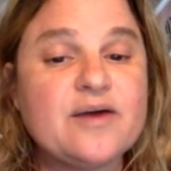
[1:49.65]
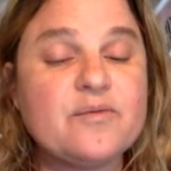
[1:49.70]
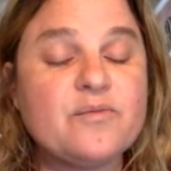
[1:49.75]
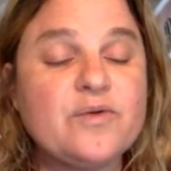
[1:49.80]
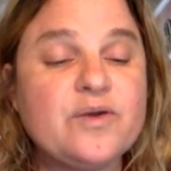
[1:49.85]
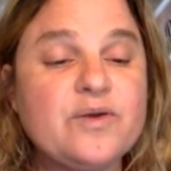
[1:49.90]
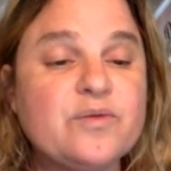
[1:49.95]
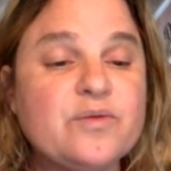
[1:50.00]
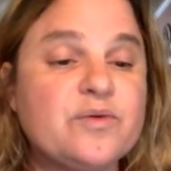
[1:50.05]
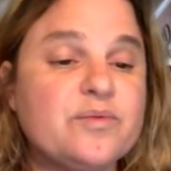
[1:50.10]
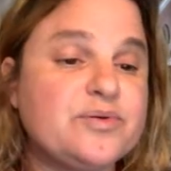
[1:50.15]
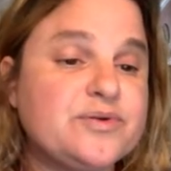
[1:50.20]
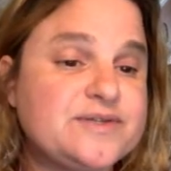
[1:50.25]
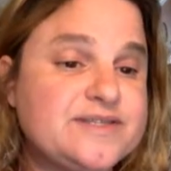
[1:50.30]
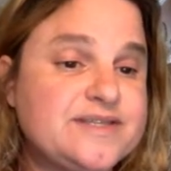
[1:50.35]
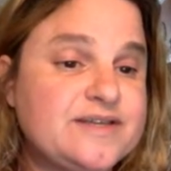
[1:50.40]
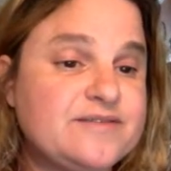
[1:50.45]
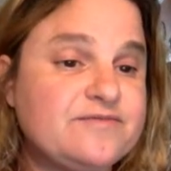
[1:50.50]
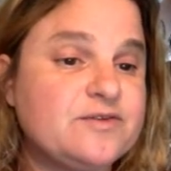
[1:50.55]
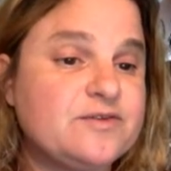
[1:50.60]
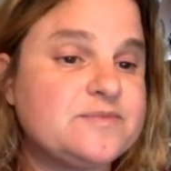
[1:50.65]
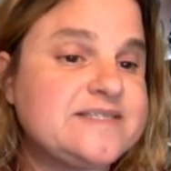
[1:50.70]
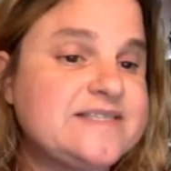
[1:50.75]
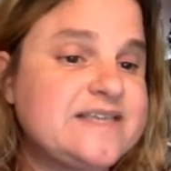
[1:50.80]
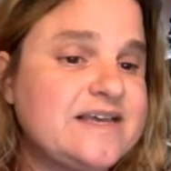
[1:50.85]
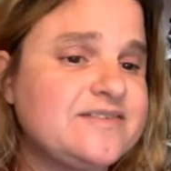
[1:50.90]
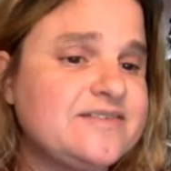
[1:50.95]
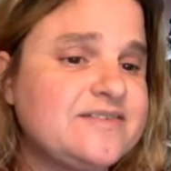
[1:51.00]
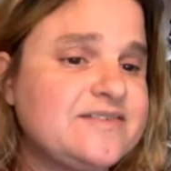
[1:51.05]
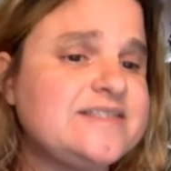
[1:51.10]
We will present from
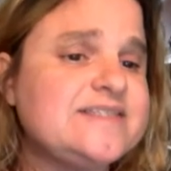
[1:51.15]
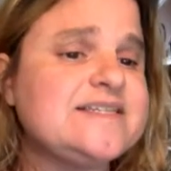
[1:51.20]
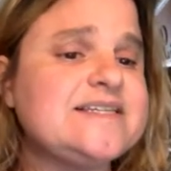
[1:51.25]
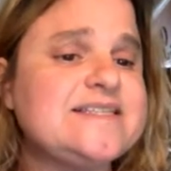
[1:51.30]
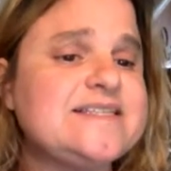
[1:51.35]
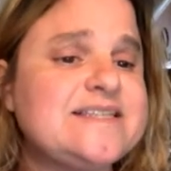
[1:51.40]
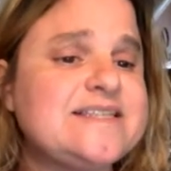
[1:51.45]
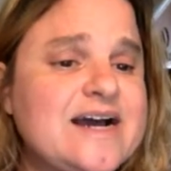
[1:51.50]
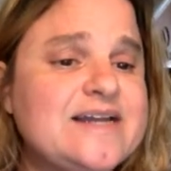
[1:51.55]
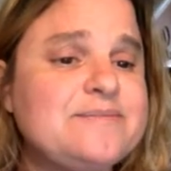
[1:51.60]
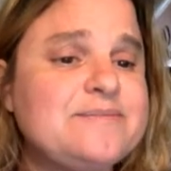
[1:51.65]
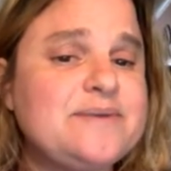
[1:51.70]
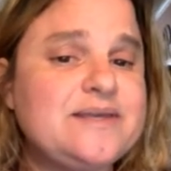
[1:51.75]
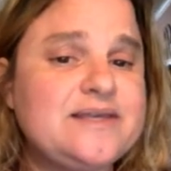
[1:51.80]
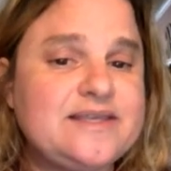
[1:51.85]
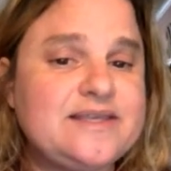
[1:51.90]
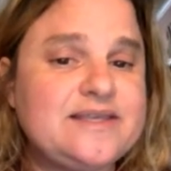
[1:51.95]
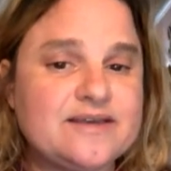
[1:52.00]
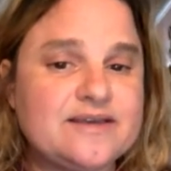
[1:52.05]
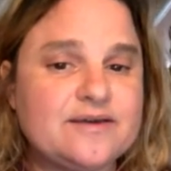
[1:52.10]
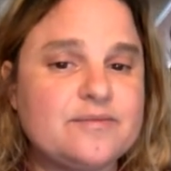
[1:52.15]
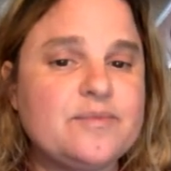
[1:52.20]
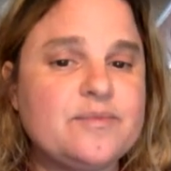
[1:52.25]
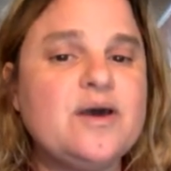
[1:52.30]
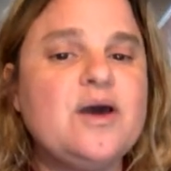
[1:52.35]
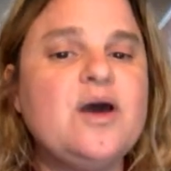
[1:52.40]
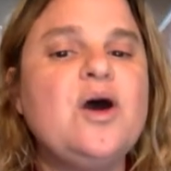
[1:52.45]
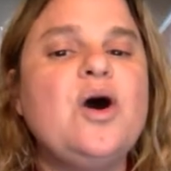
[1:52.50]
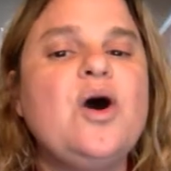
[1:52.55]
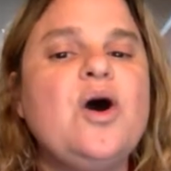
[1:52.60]
7 to 9
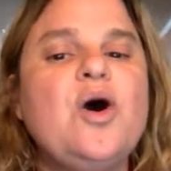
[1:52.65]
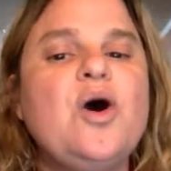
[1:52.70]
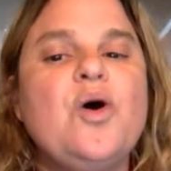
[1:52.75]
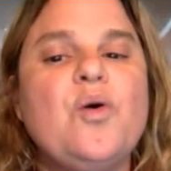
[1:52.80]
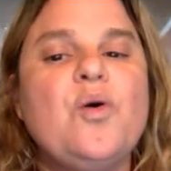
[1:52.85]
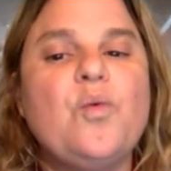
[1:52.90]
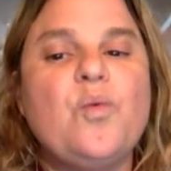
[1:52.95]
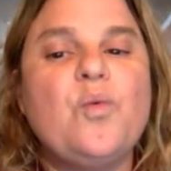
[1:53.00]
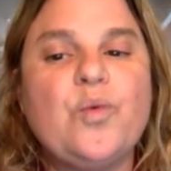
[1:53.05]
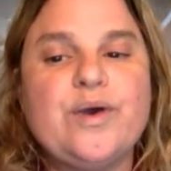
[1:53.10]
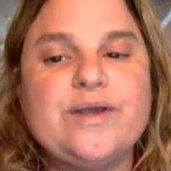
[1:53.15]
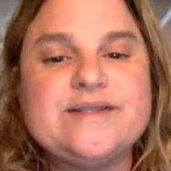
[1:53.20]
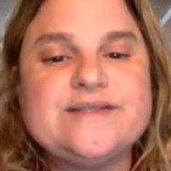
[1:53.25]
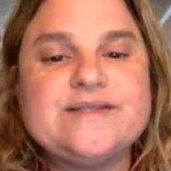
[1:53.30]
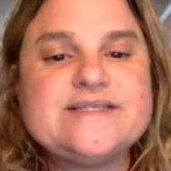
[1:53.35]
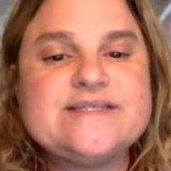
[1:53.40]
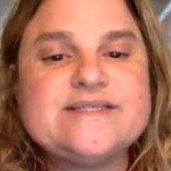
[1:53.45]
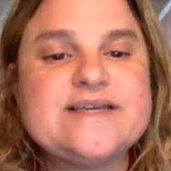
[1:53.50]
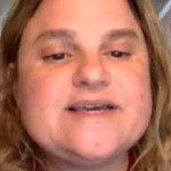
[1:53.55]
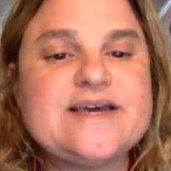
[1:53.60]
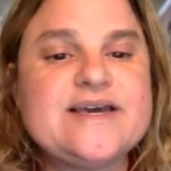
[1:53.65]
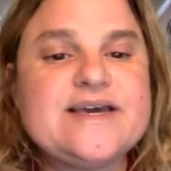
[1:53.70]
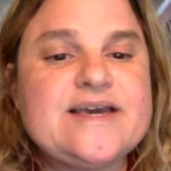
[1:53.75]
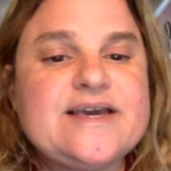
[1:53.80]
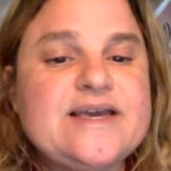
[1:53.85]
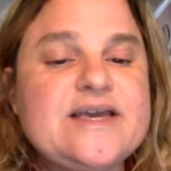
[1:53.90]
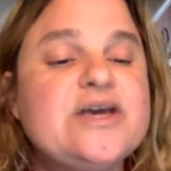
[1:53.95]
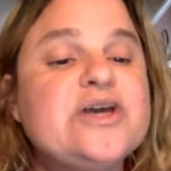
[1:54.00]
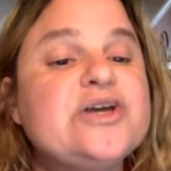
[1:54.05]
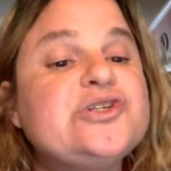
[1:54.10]
p.m.
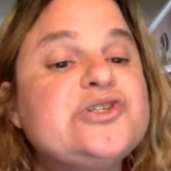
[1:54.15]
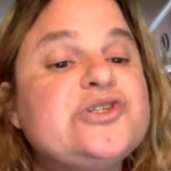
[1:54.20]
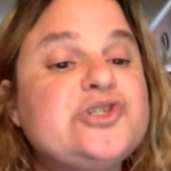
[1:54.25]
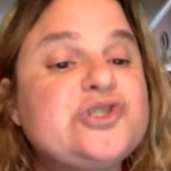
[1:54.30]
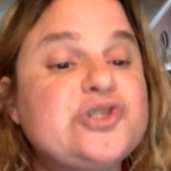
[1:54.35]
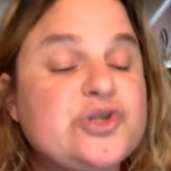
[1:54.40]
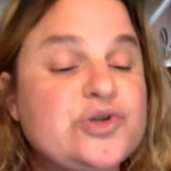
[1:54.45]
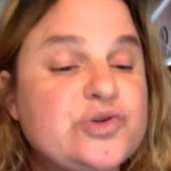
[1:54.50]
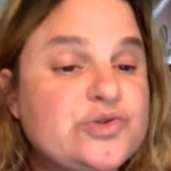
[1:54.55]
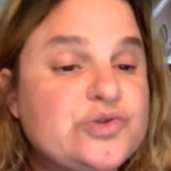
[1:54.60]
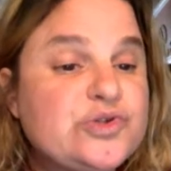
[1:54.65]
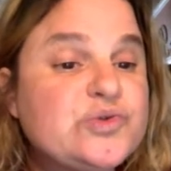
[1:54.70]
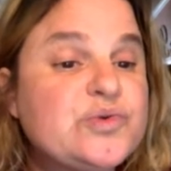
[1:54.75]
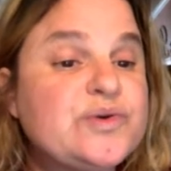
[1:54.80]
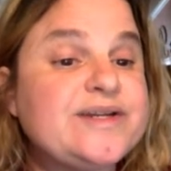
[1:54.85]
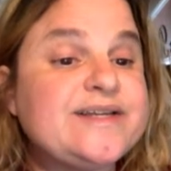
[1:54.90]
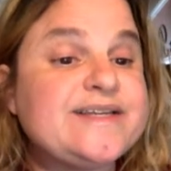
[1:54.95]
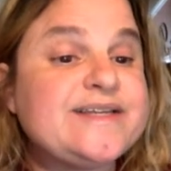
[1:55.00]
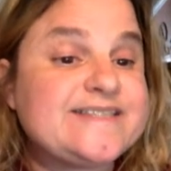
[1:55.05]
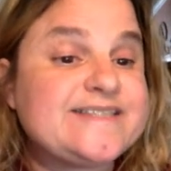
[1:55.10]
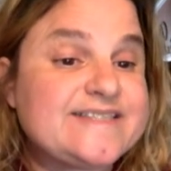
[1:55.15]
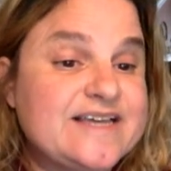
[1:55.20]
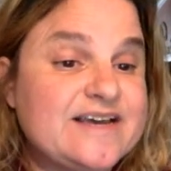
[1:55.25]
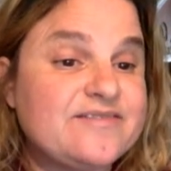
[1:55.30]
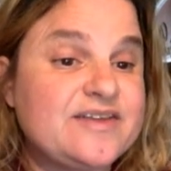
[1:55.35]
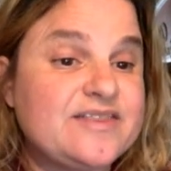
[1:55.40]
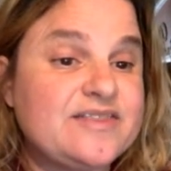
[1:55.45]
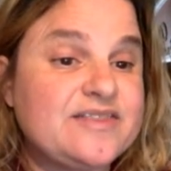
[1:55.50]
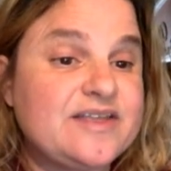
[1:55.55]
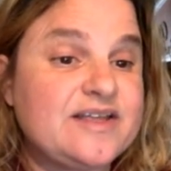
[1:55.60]
Wednesday, June
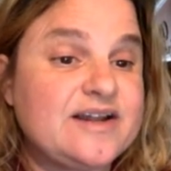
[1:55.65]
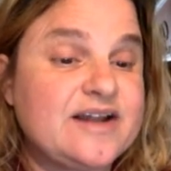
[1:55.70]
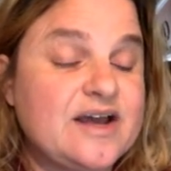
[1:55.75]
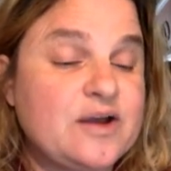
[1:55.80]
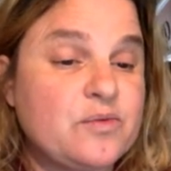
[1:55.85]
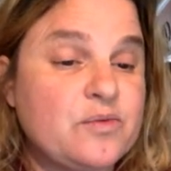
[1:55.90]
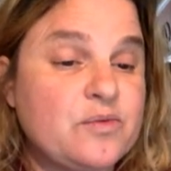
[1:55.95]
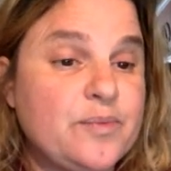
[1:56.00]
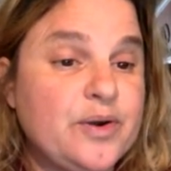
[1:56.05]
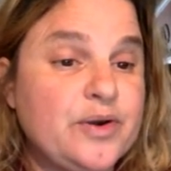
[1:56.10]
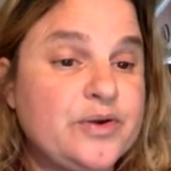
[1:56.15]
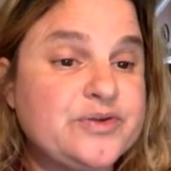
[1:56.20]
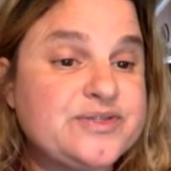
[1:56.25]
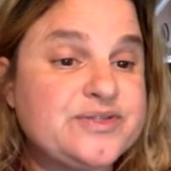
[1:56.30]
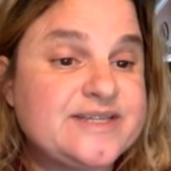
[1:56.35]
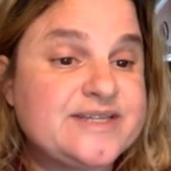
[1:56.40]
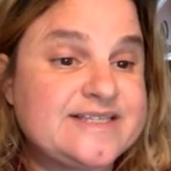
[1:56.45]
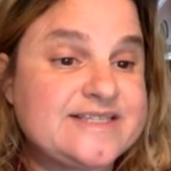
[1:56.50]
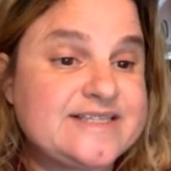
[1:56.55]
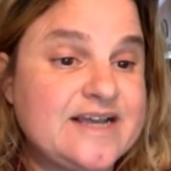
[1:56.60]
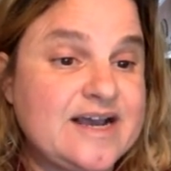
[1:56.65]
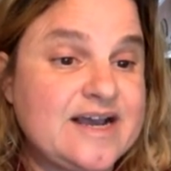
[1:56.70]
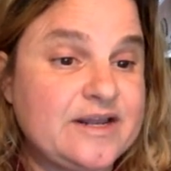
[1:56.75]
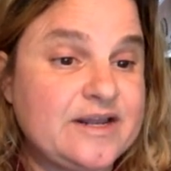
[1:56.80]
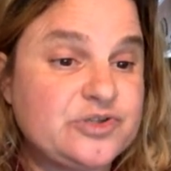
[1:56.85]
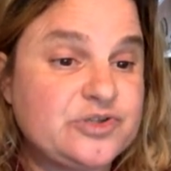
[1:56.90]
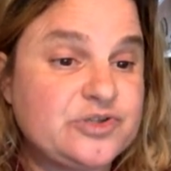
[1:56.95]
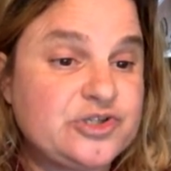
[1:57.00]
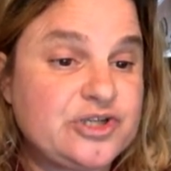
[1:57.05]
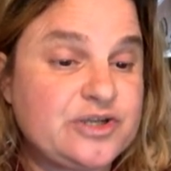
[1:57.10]
27th, and I will post a
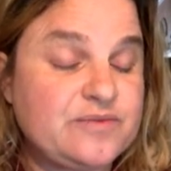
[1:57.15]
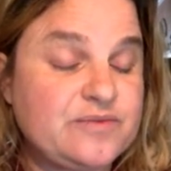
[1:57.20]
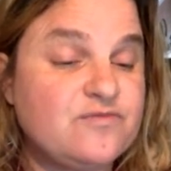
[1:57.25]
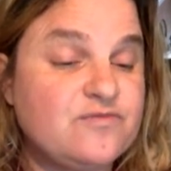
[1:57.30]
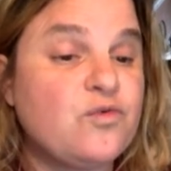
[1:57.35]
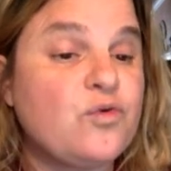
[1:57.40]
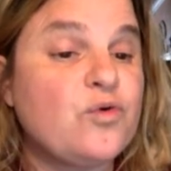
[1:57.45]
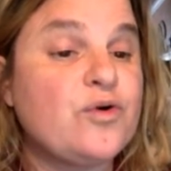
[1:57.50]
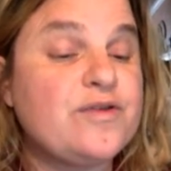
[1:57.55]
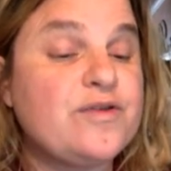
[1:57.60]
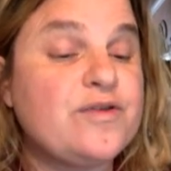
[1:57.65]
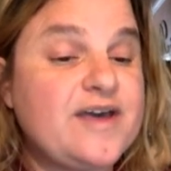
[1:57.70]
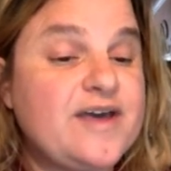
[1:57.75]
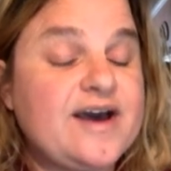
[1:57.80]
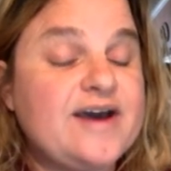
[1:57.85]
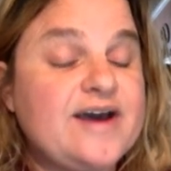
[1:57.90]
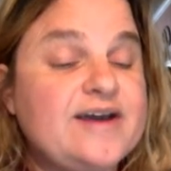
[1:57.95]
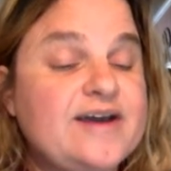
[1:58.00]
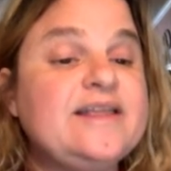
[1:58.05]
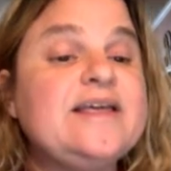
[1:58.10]
sign-up sheet for that